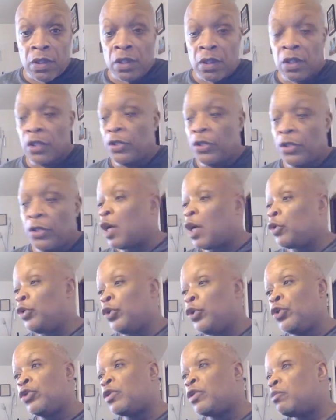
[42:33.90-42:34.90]
You know,
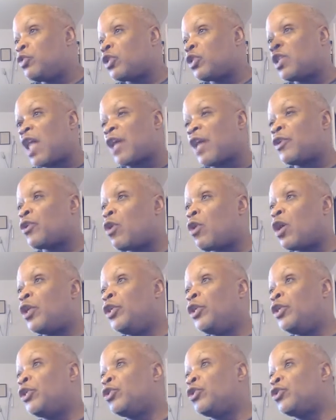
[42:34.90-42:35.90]
use them just like you're going to
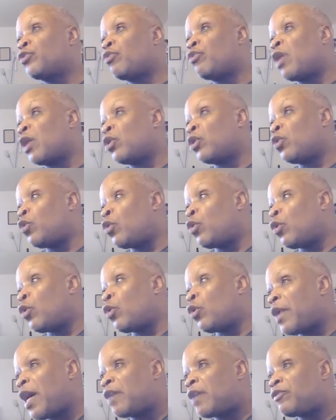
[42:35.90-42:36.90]
use regular oil
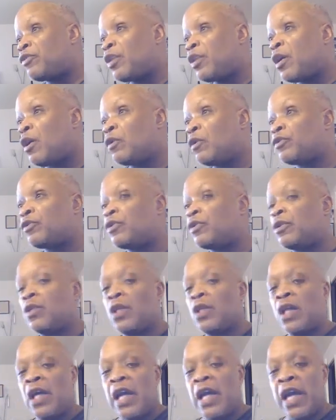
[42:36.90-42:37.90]
pastels,
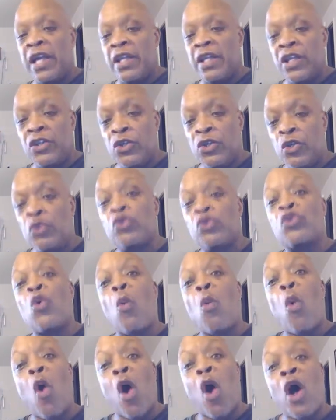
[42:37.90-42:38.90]
and then use the
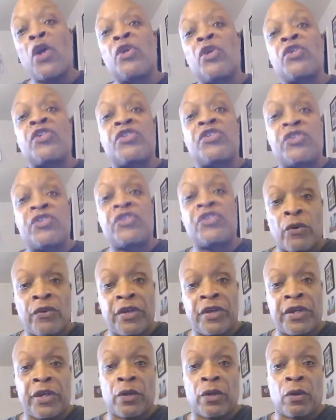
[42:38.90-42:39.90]
water to seal the
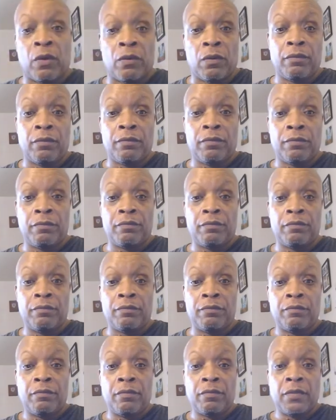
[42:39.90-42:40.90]
deal
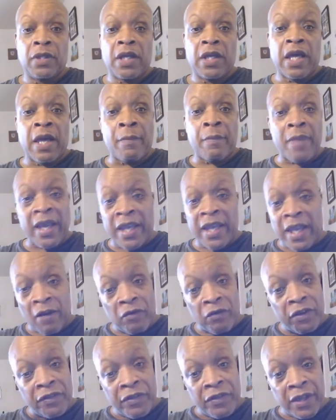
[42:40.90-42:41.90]
and make
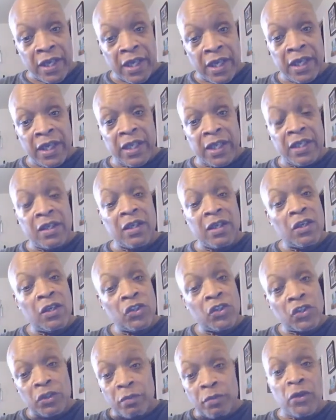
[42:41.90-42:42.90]
everything
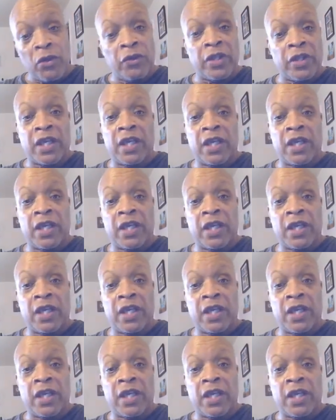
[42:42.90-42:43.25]
smoothie,